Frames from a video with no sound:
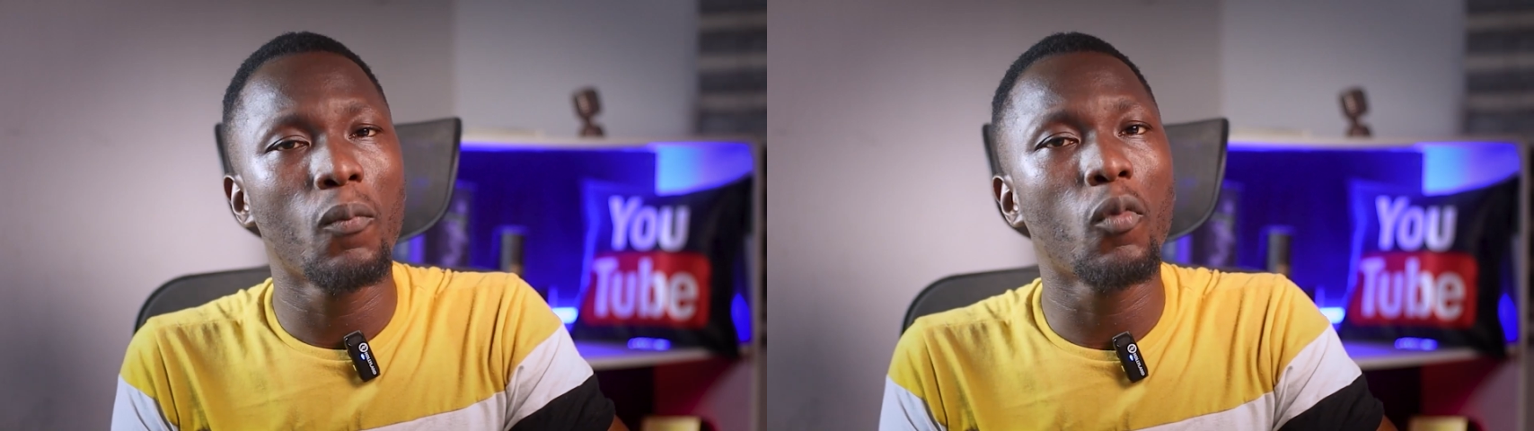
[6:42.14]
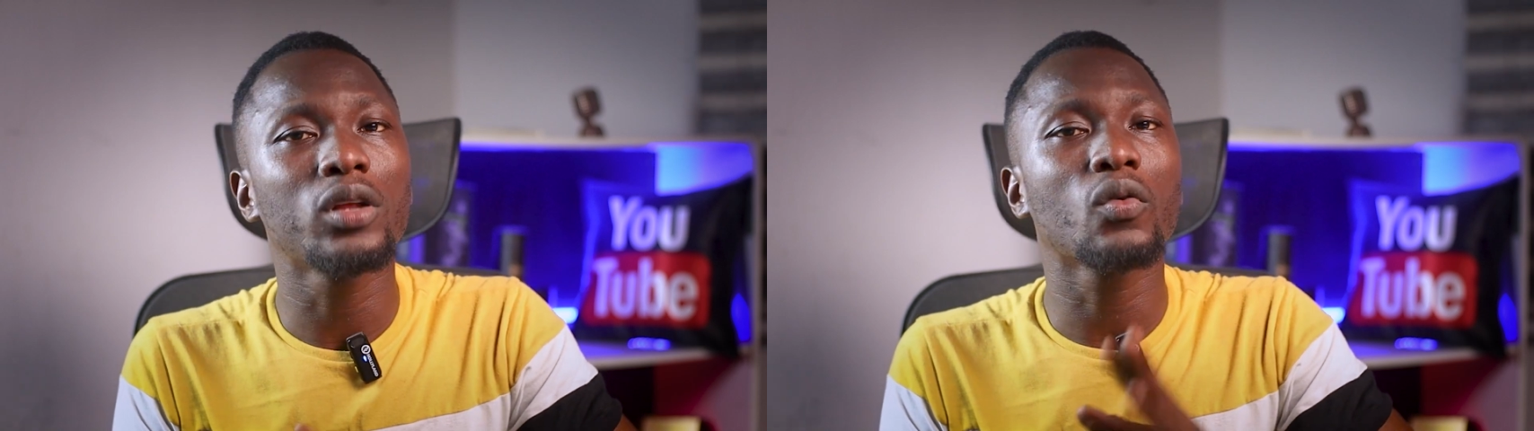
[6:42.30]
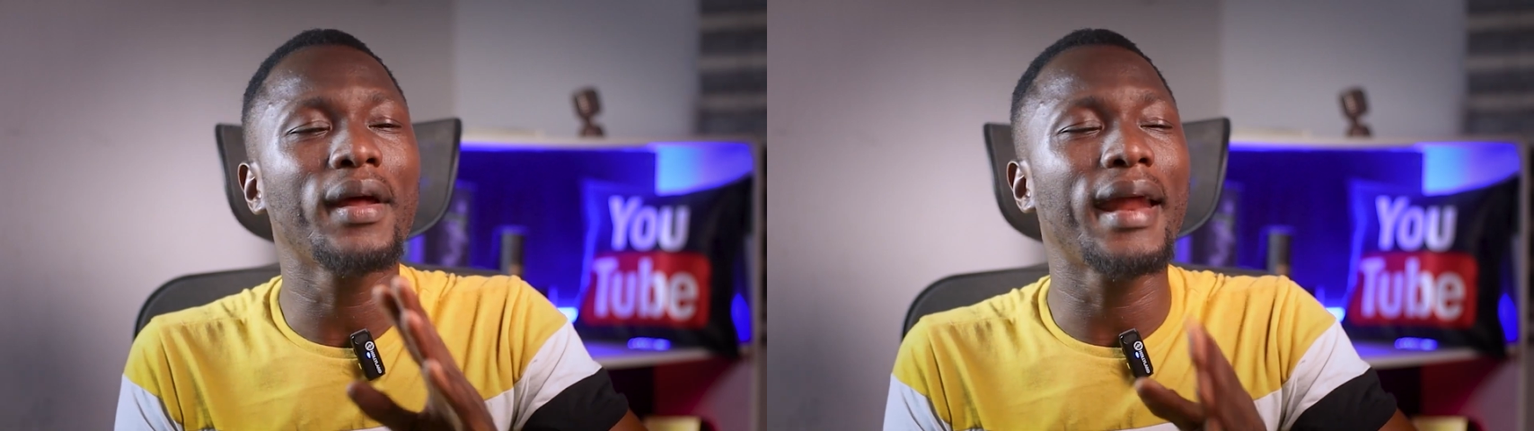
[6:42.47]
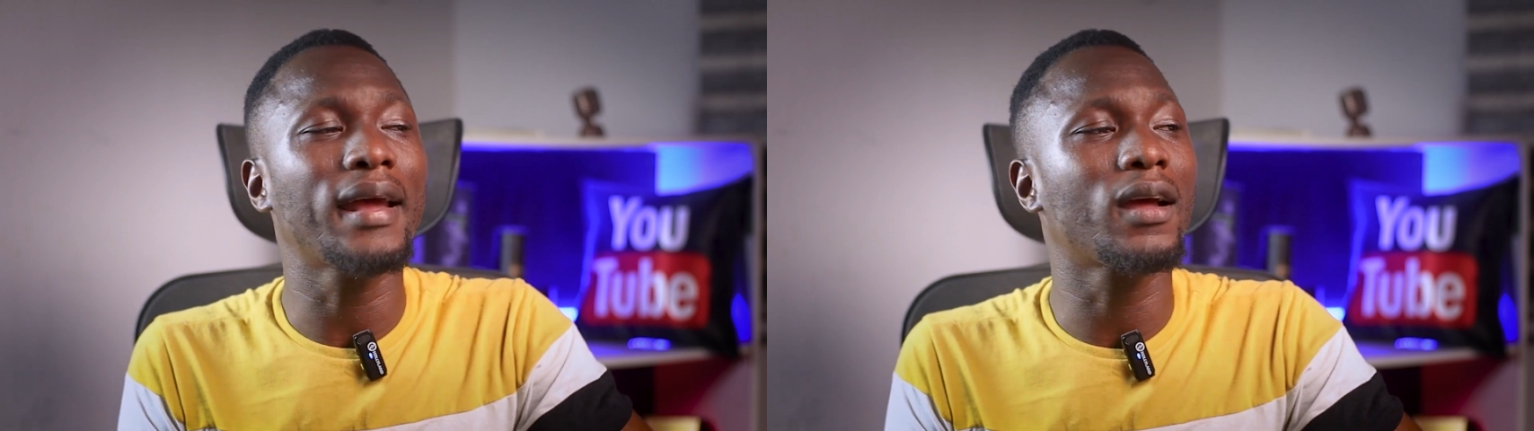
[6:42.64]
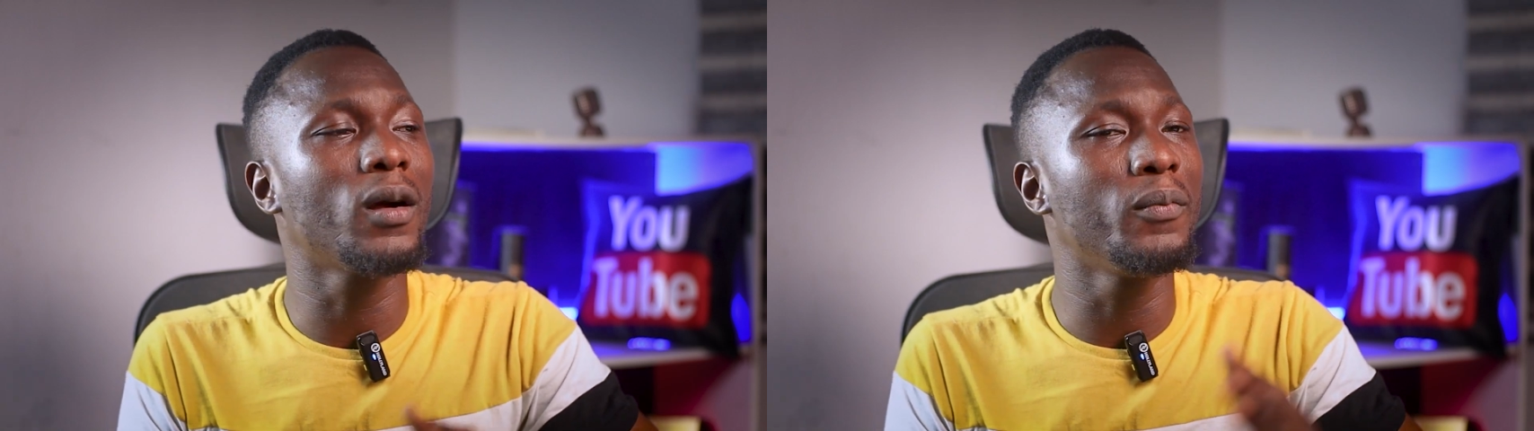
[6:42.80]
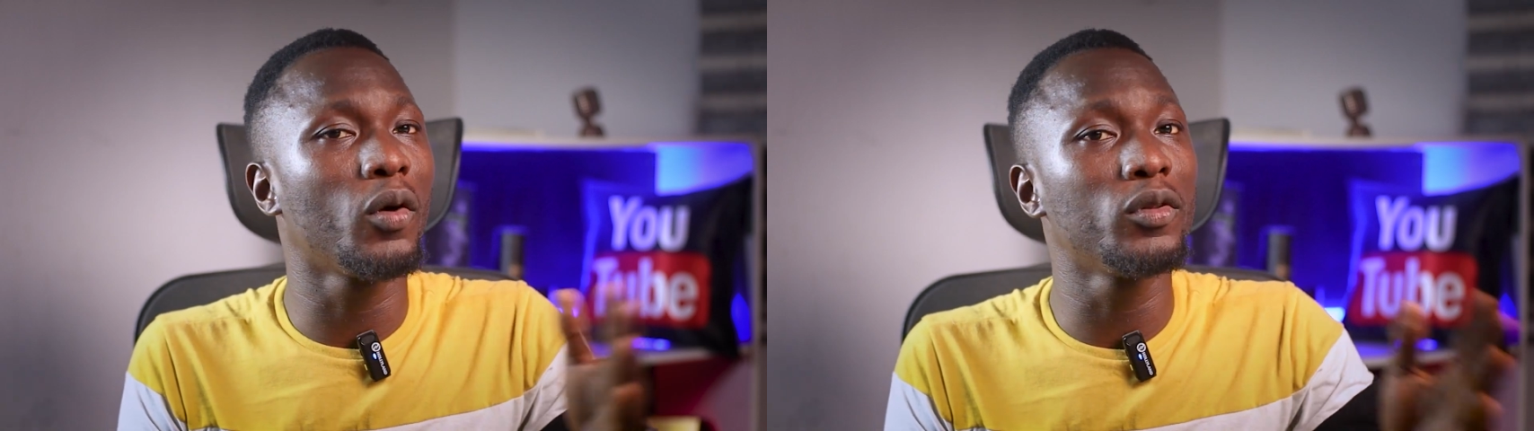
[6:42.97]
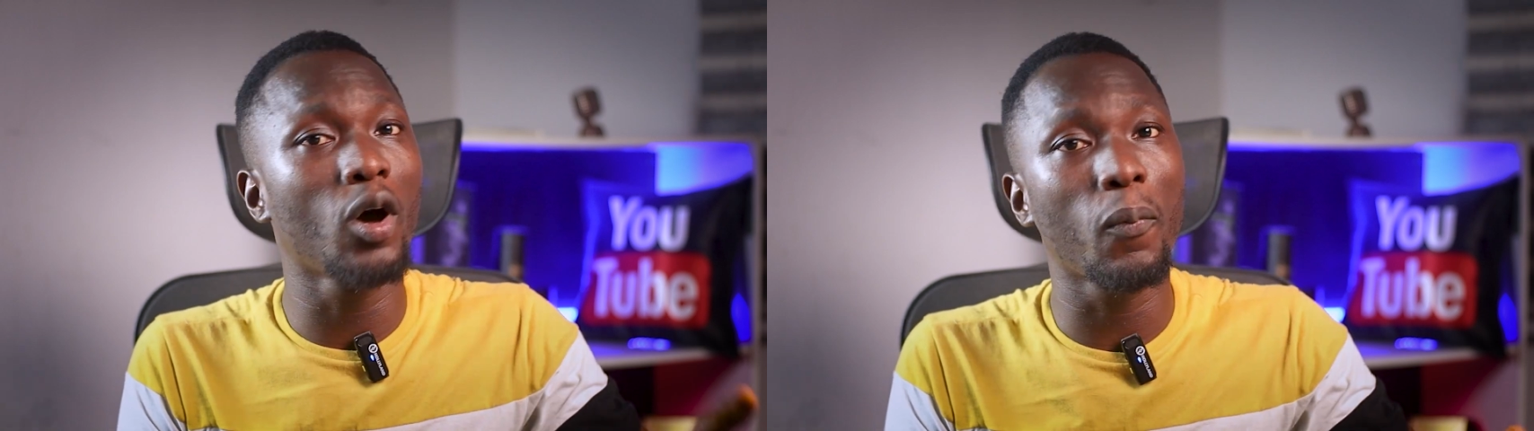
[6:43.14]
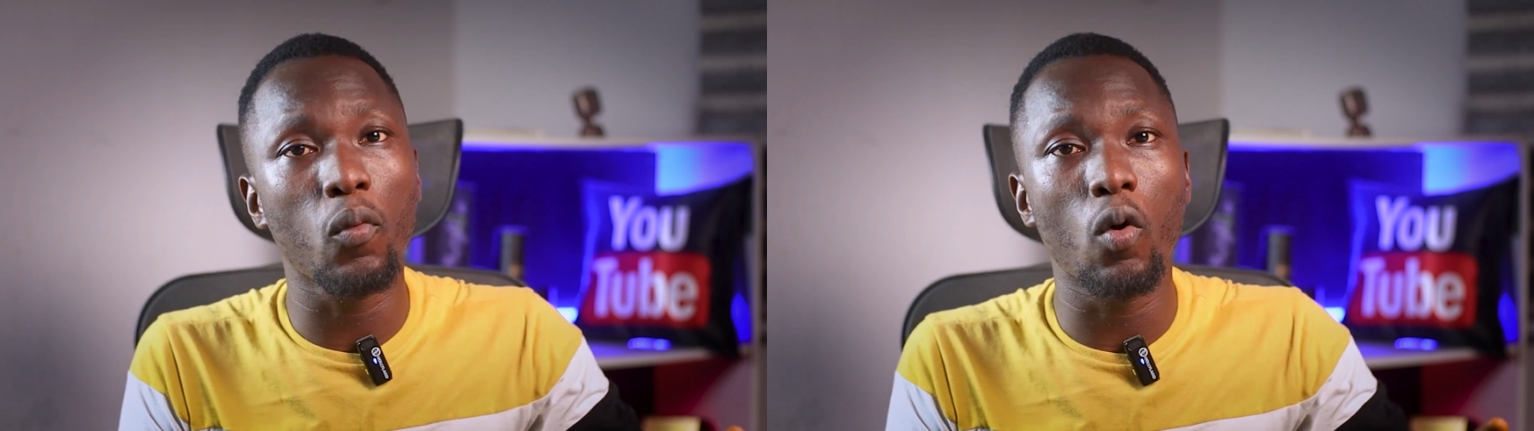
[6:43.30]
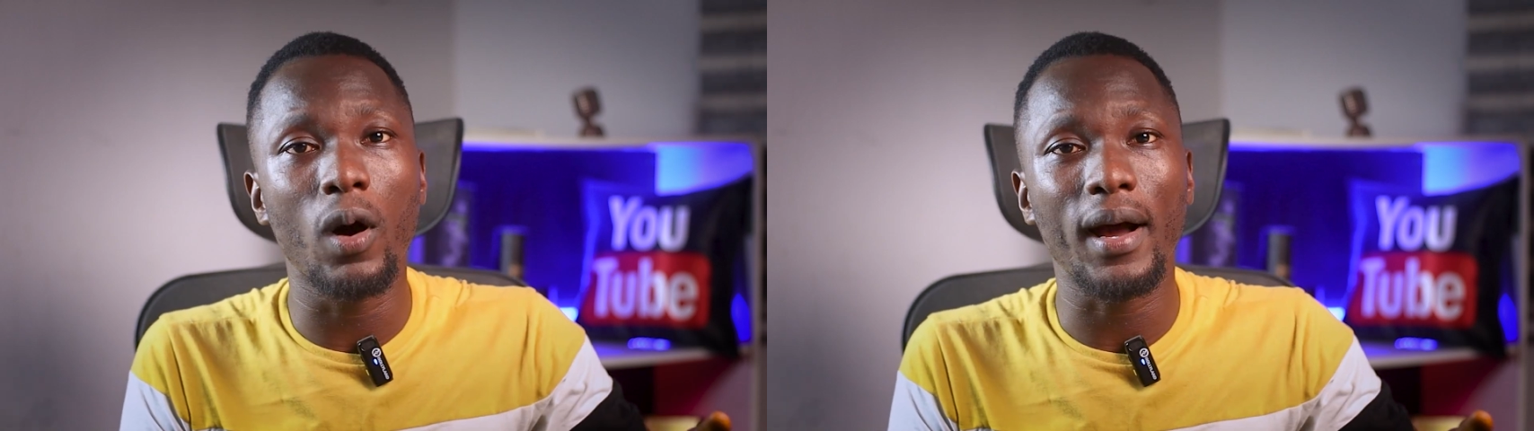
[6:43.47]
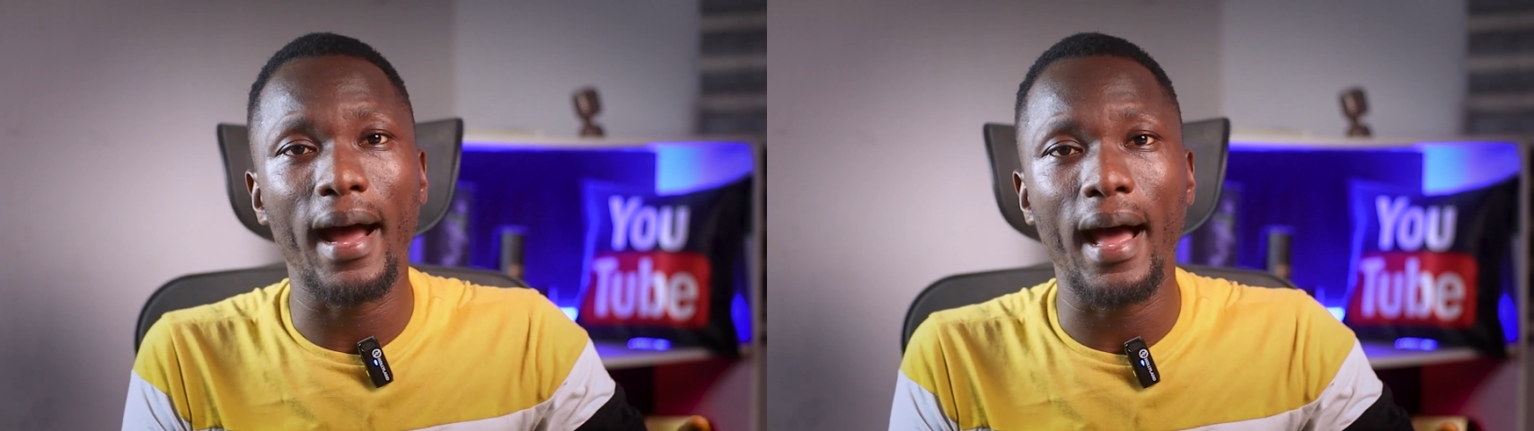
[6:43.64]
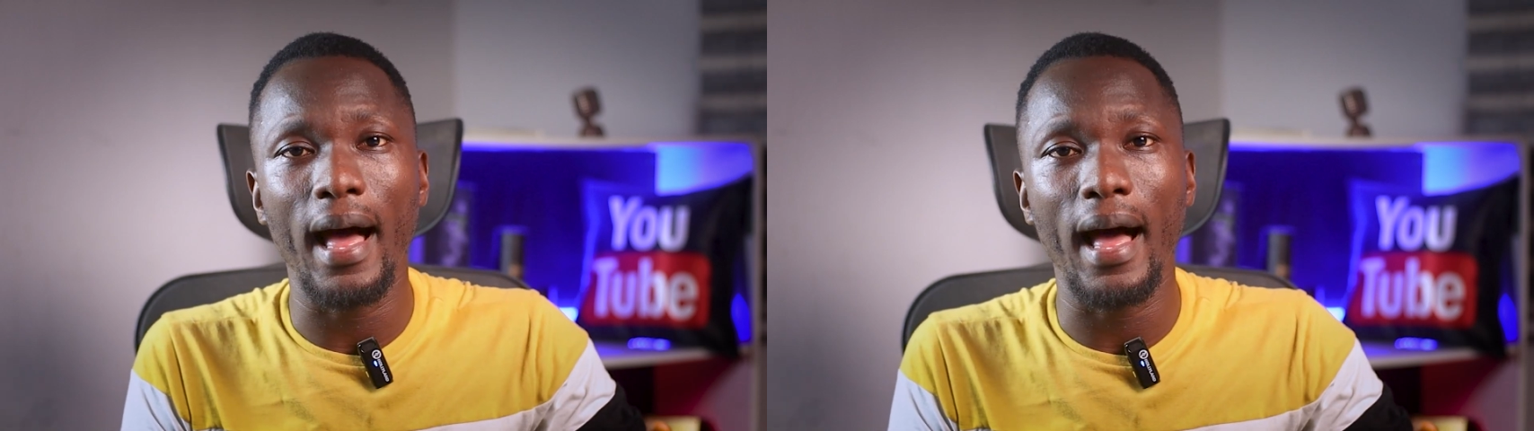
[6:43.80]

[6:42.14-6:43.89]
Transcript: But when I came on Upwork,